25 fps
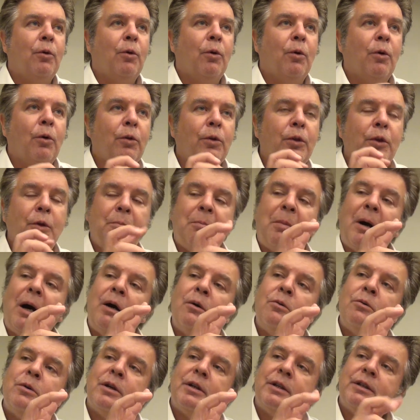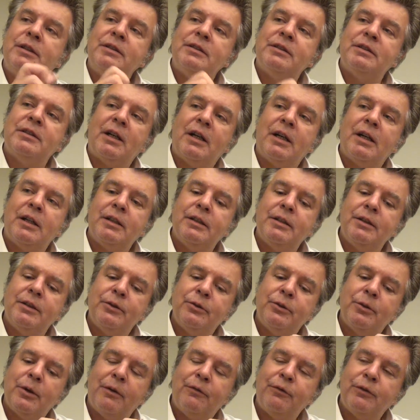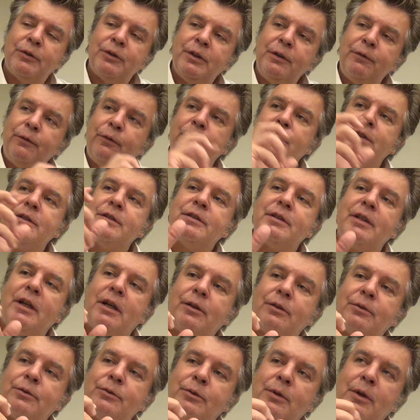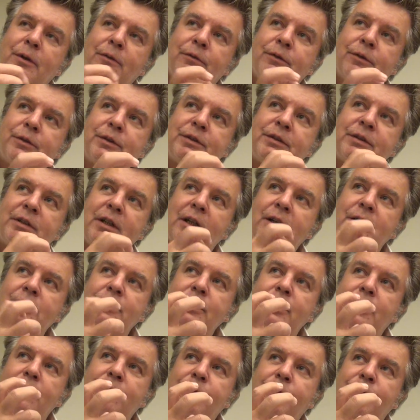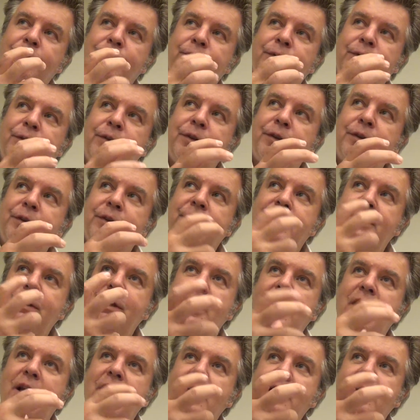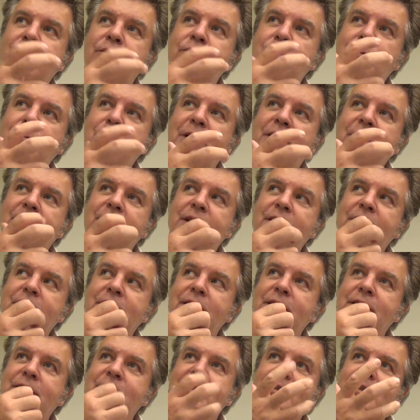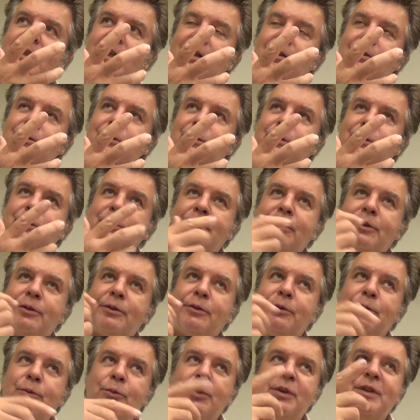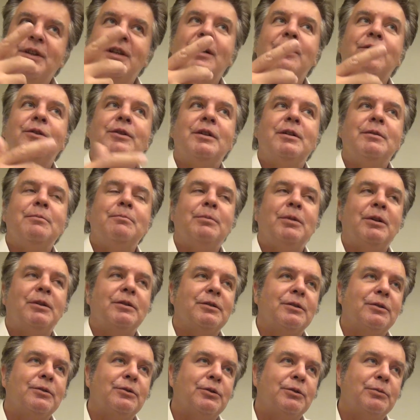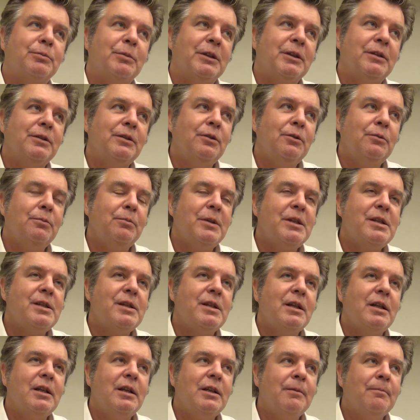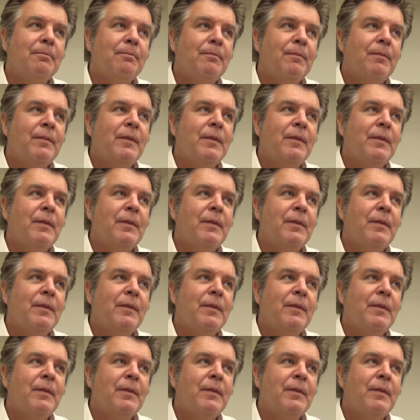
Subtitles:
all the power inside, you have a different sound. You have a sound of the electromagnetic sound without the impulse, so to speak. So basically,